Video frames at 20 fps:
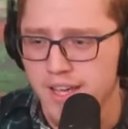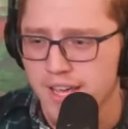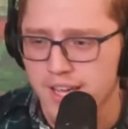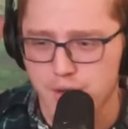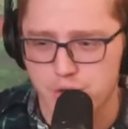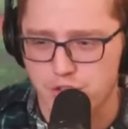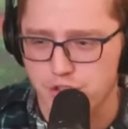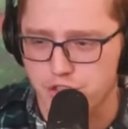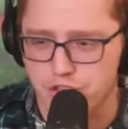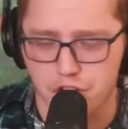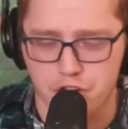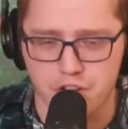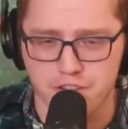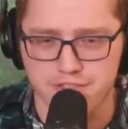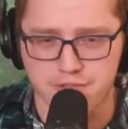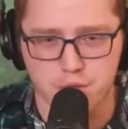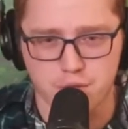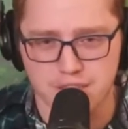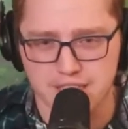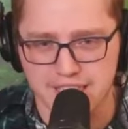It was the 3rd and
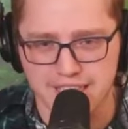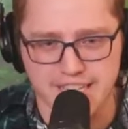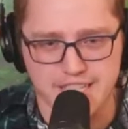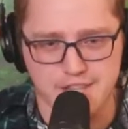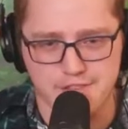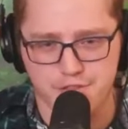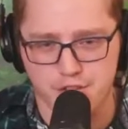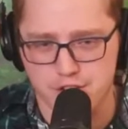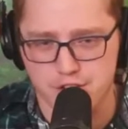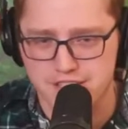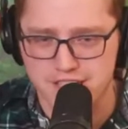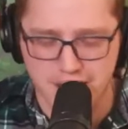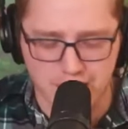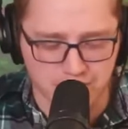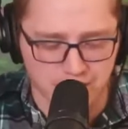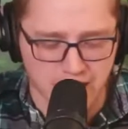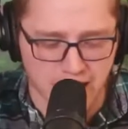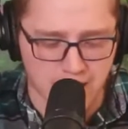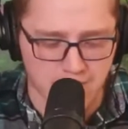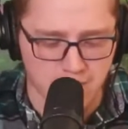14, gets the first down,
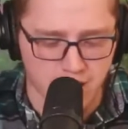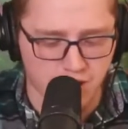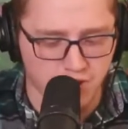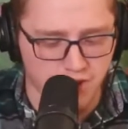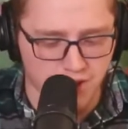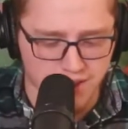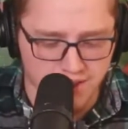game over.